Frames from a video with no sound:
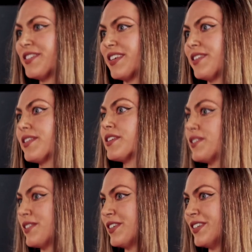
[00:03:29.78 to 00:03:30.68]
as
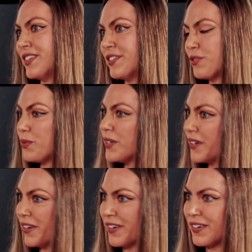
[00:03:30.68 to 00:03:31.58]
Assyrians, we
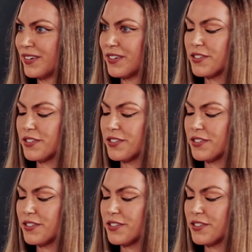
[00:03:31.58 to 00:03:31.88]
are